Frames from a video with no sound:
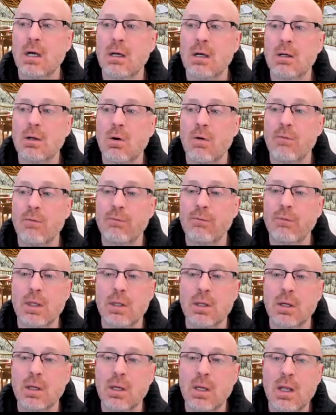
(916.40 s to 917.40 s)
hopefully
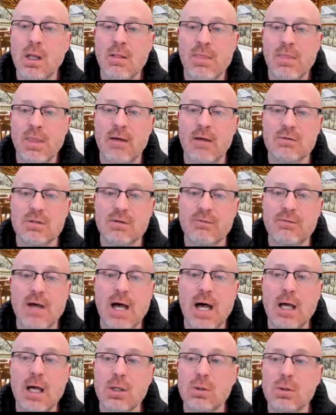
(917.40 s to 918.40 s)
they have some
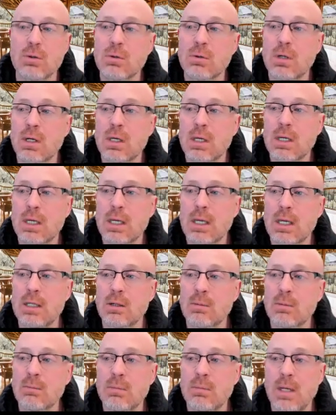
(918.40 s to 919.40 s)
value in
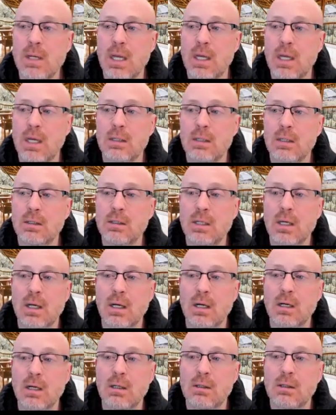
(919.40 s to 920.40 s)
them. And
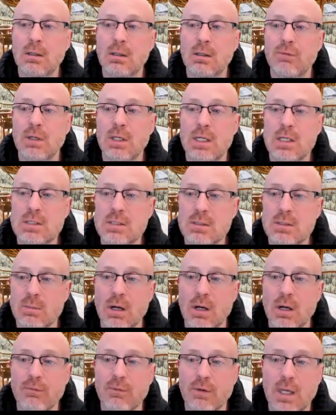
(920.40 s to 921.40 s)
if you need some
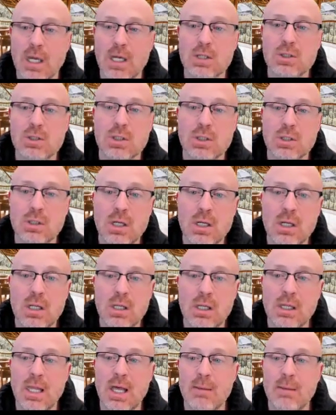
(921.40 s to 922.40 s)
clarification,
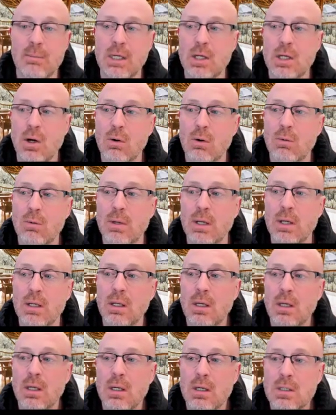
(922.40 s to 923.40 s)
let me know. But
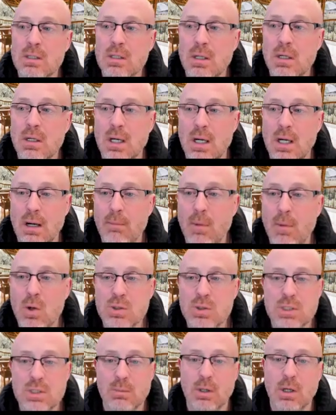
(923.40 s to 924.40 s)

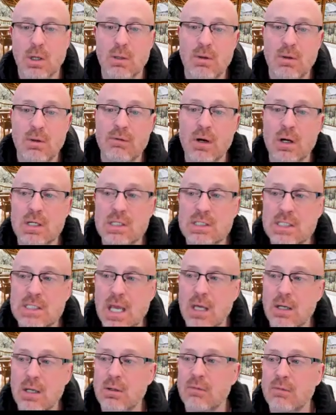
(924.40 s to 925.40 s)
most of them are going to be very
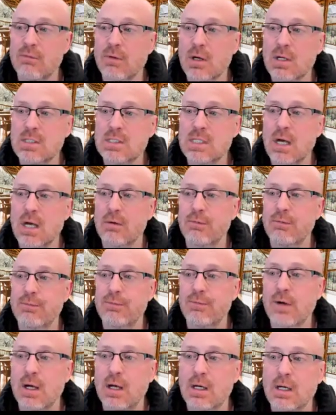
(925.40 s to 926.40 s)
standard and very
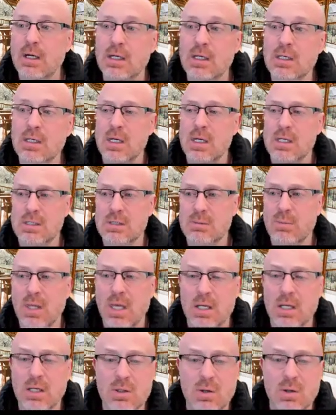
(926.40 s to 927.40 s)

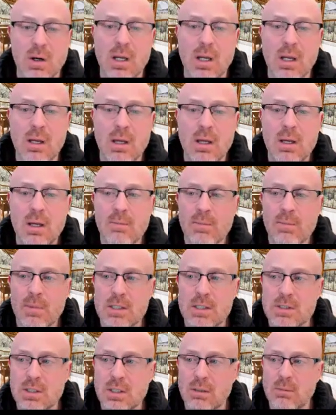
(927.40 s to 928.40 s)
self-explanatory.
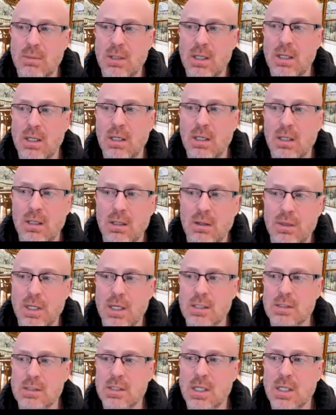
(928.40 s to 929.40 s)
It's going to be
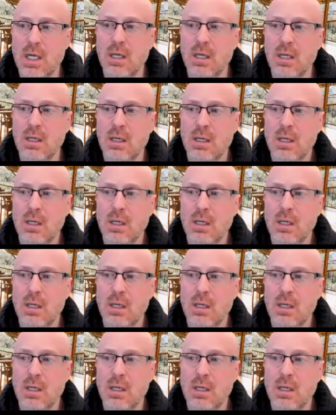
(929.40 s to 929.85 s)
things like